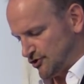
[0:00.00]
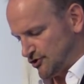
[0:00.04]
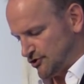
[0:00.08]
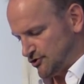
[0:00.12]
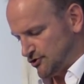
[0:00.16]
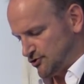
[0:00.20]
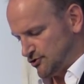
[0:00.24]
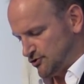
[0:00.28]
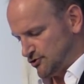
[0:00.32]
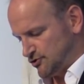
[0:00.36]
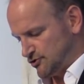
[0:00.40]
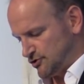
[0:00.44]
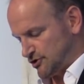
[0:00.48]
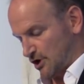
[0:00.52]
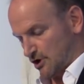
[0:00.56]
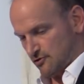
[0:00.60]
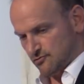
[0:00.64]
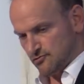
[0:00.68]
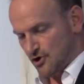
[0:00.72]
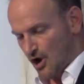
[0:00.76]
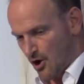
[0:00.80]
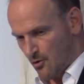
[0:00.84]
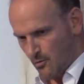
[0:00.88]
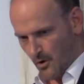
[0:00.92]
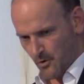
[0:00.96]
that, you know,
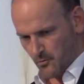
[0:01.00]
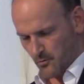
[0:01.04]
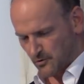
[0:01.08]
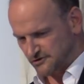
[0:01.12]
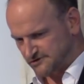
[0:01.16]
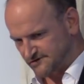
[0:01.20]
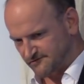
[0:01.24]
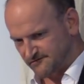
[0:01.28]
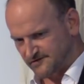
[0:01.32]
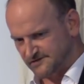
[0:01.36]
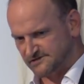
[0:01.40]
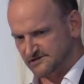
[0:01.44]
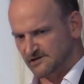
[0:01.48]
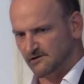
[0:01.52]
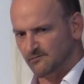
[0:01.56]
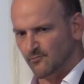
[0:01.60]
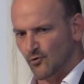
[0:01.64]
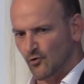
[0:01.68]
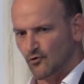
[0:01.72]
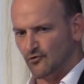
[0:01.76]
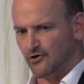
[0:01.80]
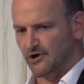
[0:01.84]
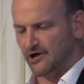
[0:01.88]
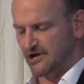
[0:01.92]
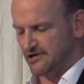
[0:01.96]
no one wants a physical
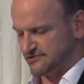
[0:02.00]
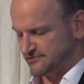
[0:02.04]
border.